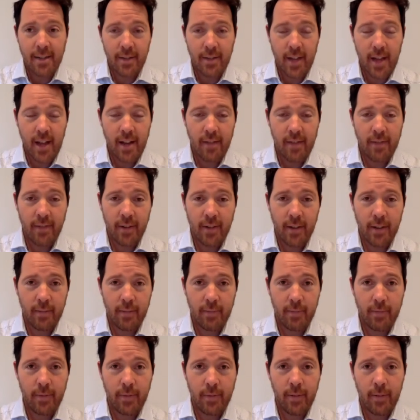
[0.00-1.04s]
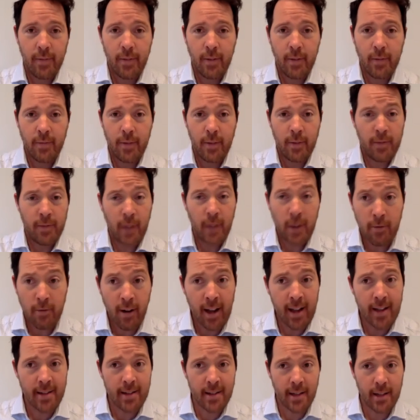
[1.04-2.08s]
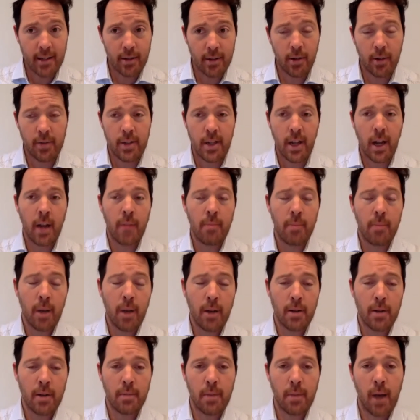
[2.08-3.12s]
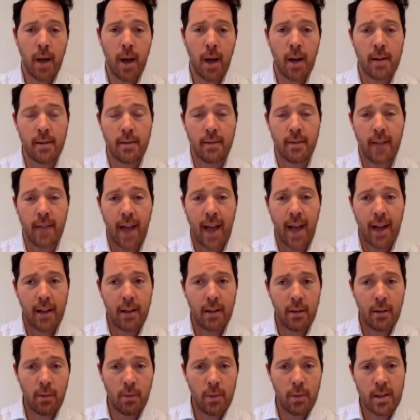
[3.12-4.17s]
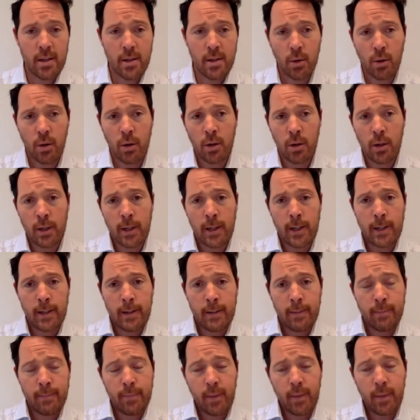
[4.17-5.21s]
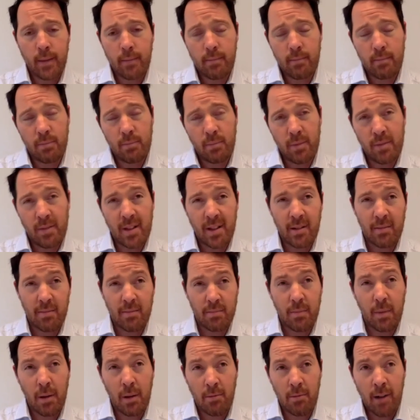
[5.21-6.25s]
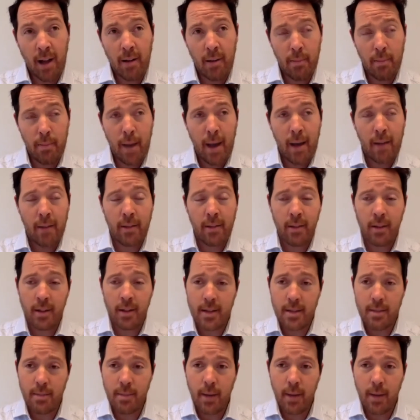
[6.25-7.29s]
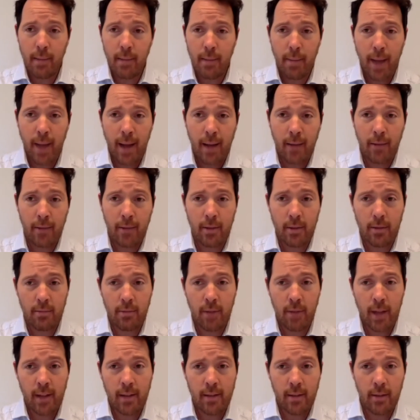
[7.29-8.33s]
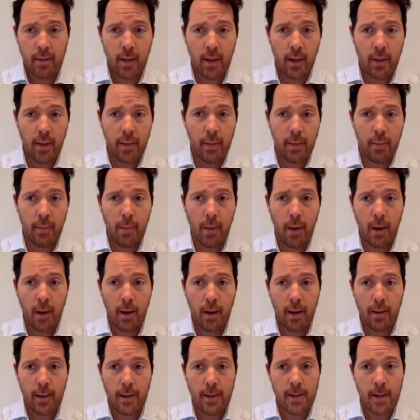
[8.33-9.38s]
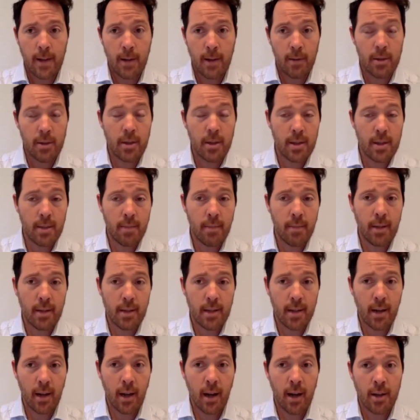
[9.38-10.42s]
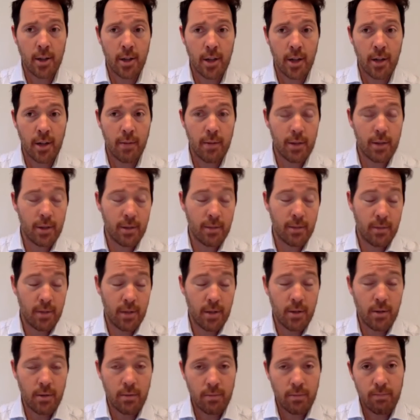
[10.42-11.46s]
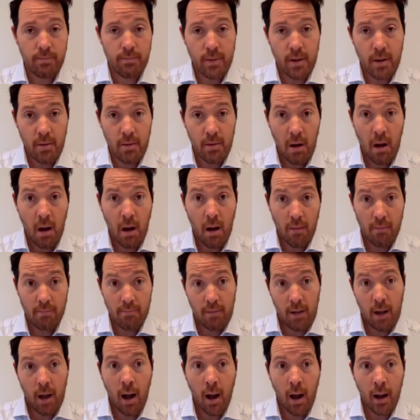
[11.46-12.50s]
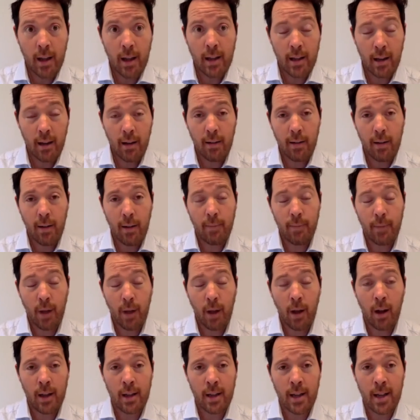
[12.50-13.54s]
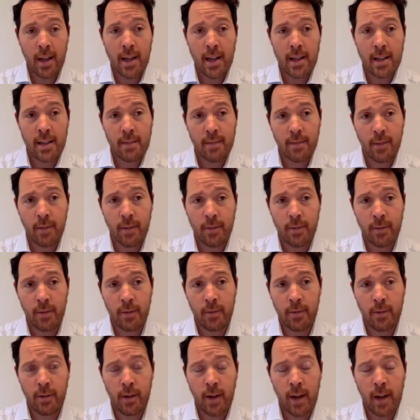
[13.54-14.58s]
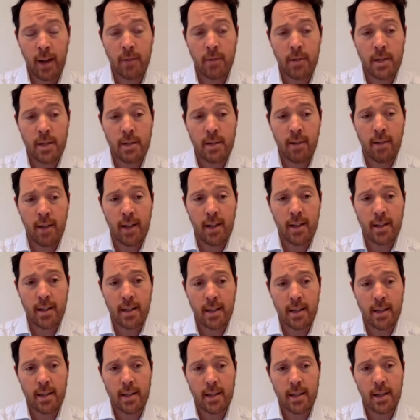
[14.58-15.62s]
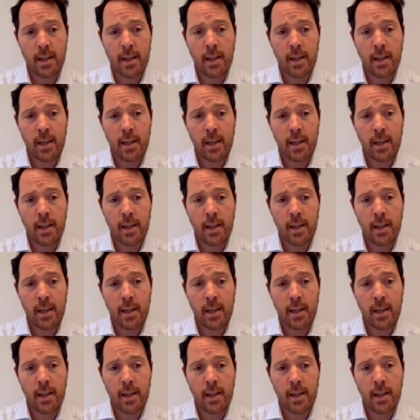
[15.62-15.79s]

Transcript: year for for, for, for fundraisings, and obviously IPOs are part of that. You know, we saw we've seen around about 30 billion pounds raised on the London market this year, which is similar to last year, which are two you know, high high years for, for, mm. for equity raisings